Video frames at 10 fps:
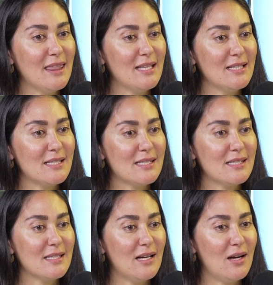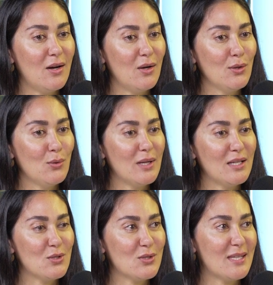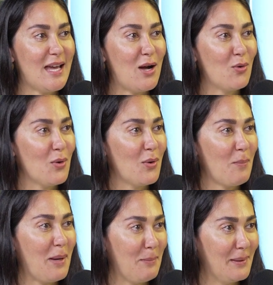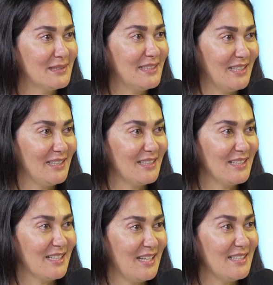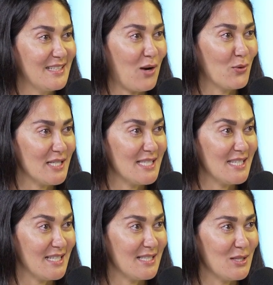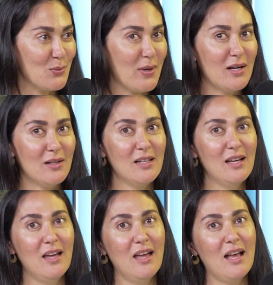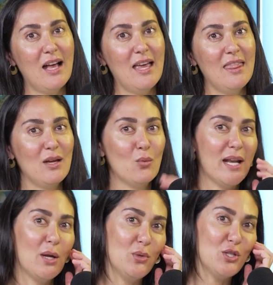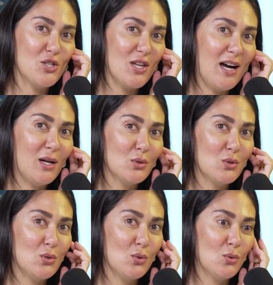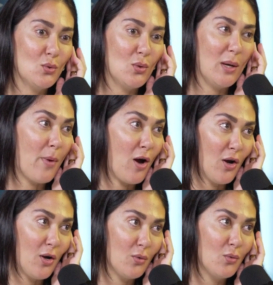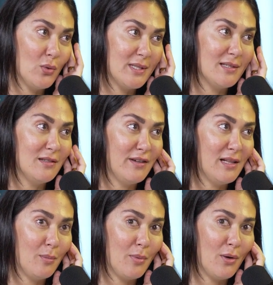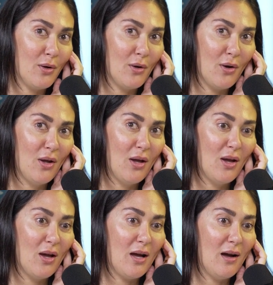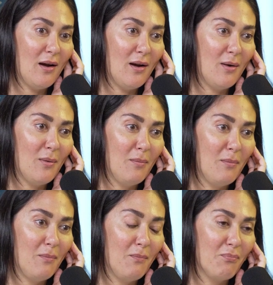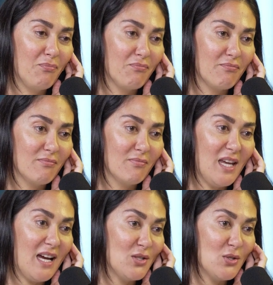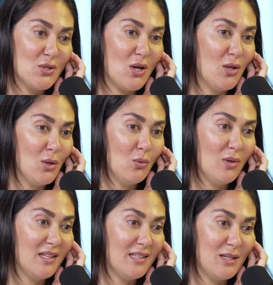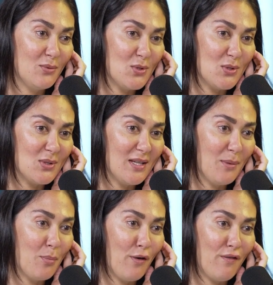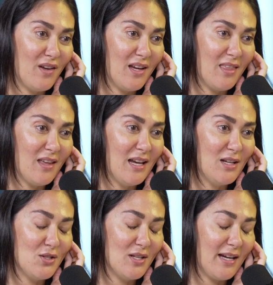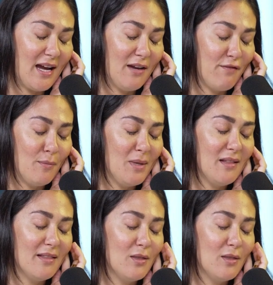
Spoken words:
this unit just down my building in Tower 6 as well. And then when I reached out to Emar, who is the developer, I just saw the unit and it was just like perfect. The energy, for me,